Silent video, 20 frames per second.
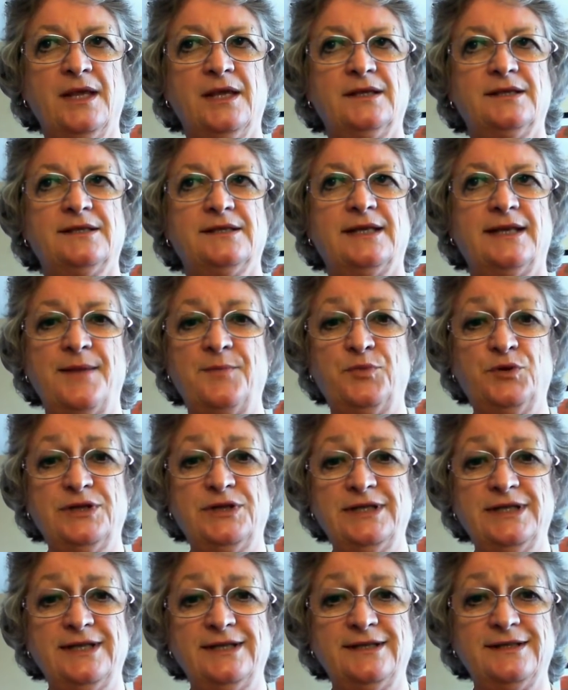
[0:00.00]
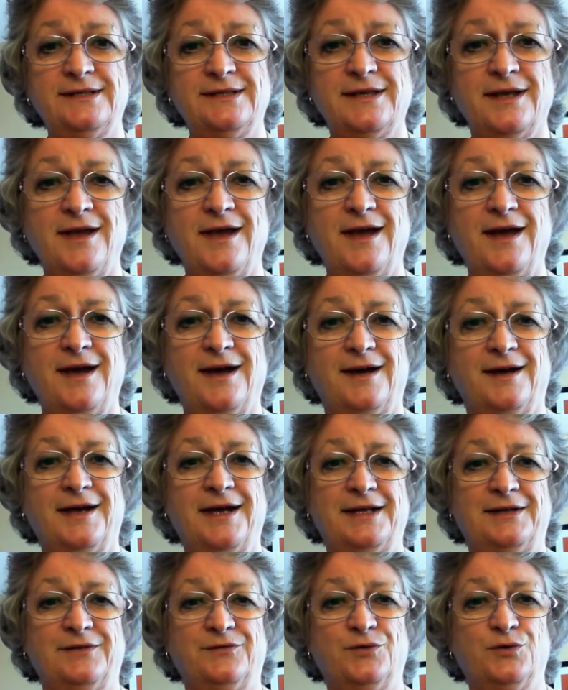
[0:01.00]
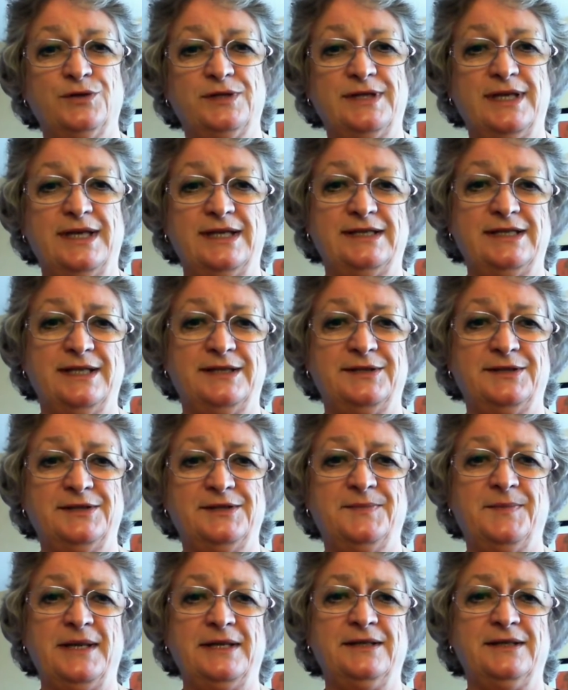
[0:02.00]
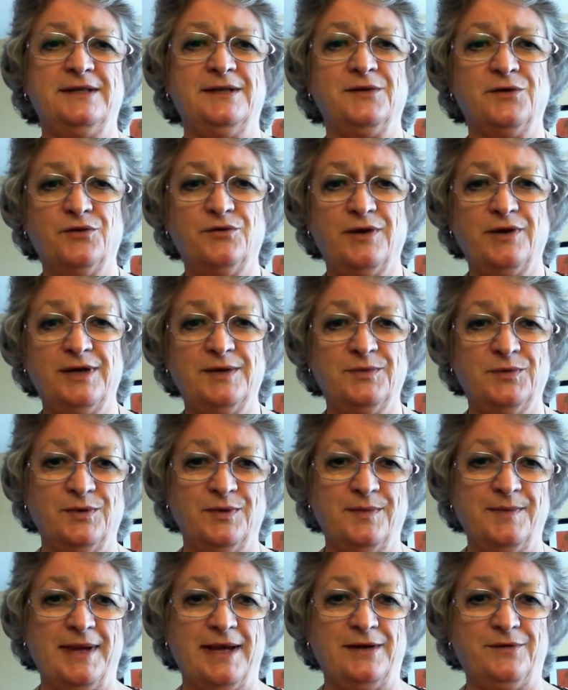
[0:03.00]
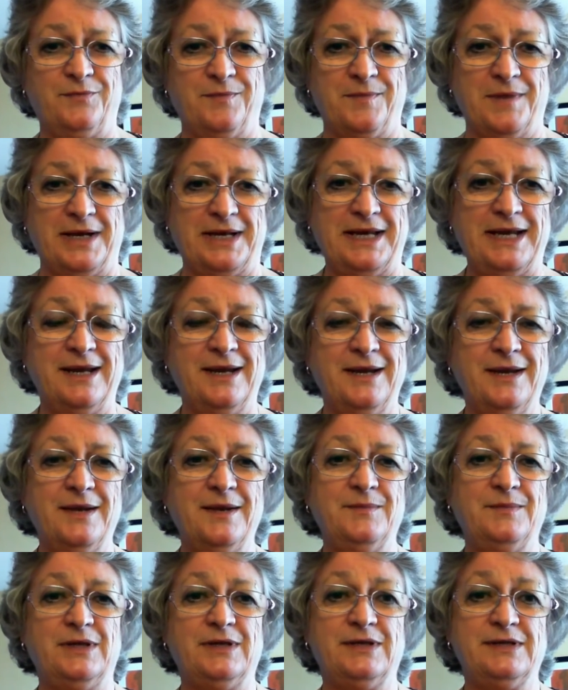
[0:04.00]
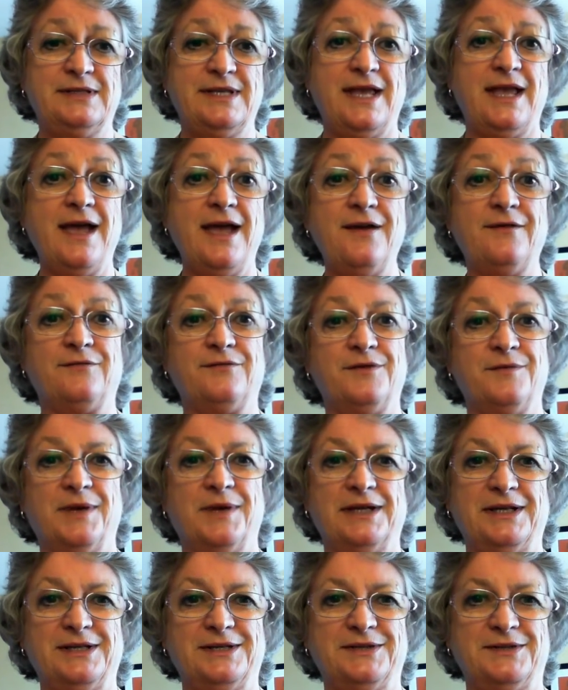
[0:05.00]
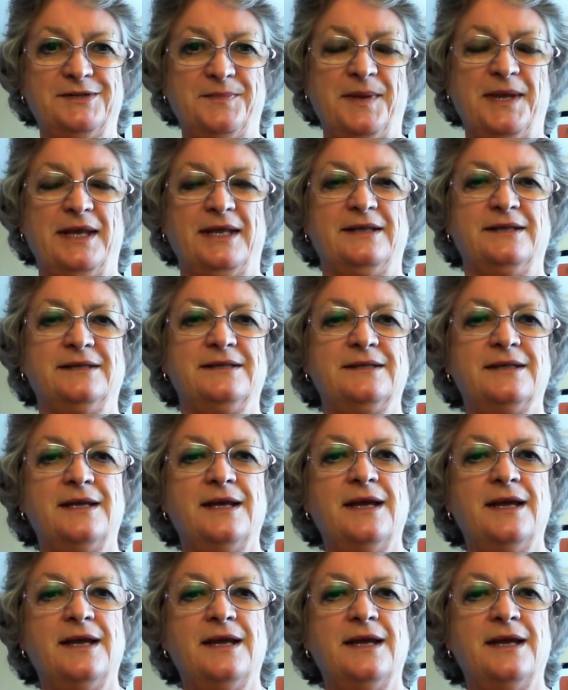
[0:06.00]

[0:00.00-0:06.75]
celebrities, and of course they tend to spend an incredible amount of money because they have the money to spend.